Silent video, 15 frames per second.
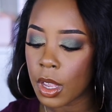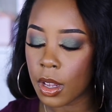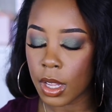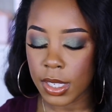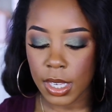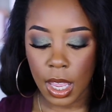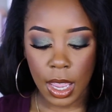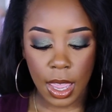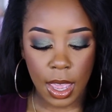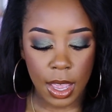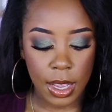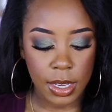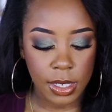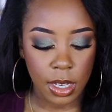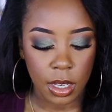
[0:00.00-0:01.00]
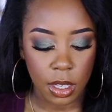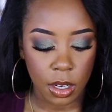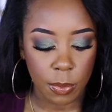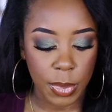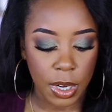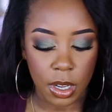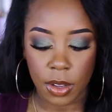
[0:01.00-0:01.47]
looks like it has a
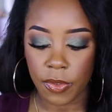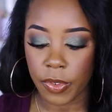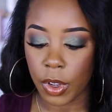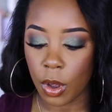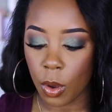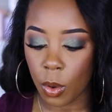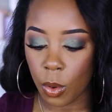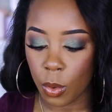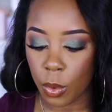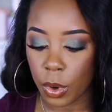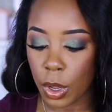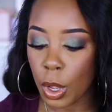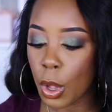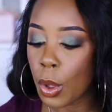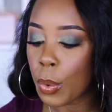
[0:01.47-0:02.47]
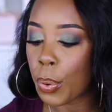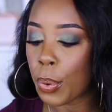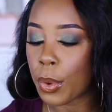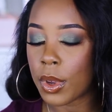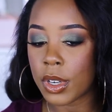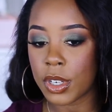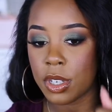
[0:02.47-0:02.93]
little bit of gold
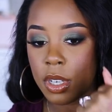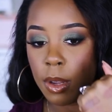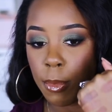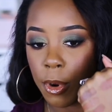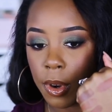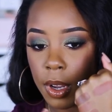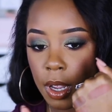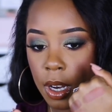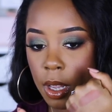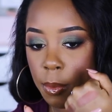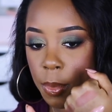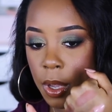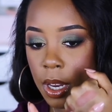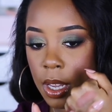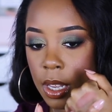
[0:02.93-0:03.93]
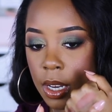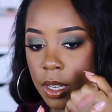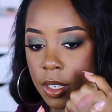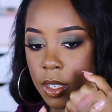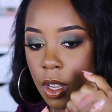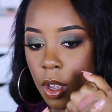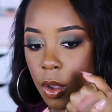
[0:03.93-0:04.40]
shimmer in it, but it
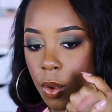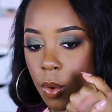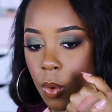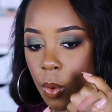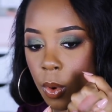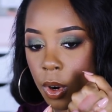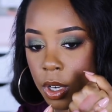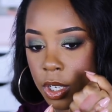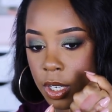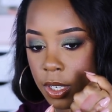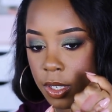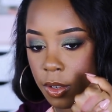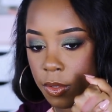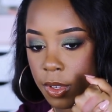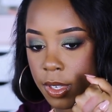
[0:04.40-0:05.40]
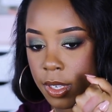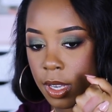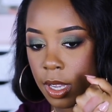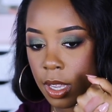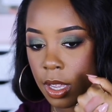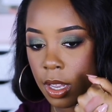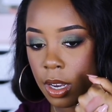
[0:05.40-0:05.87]
is gorgeous on the
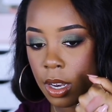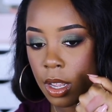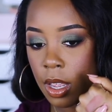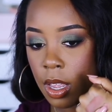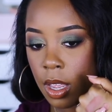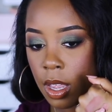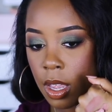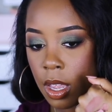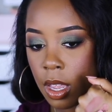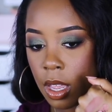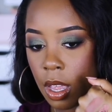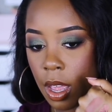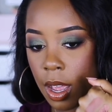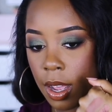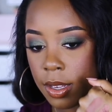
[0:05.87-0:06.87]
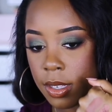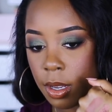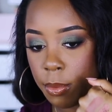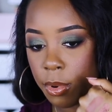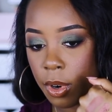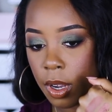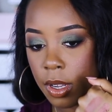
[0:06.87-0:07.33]
skin as a
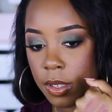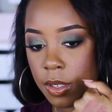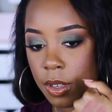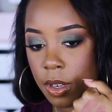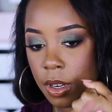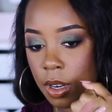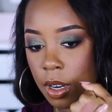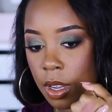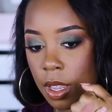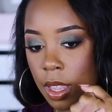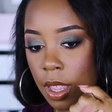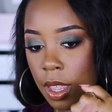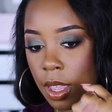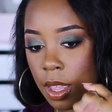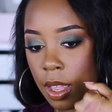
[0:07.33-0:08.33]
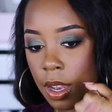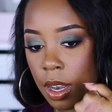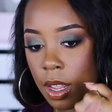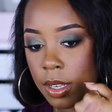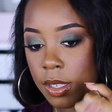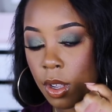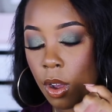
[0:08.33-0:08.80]
bronzer.
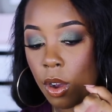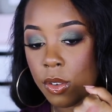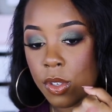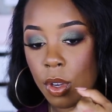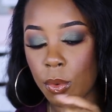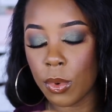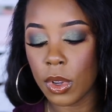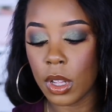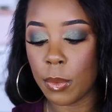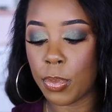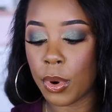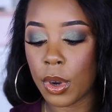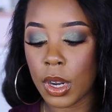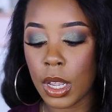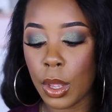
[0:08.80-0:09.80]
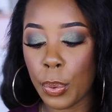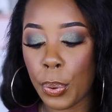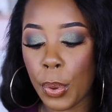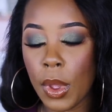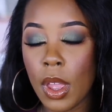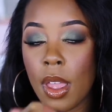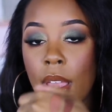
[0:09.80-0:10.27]
And it's also really pretty
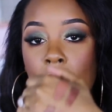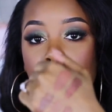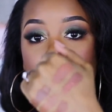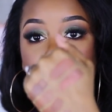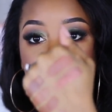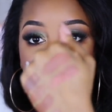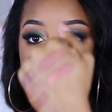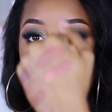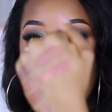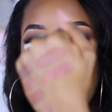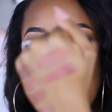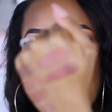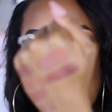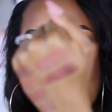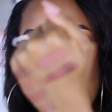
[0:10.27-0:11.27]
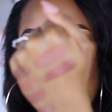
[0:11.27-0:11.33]
as a highlighter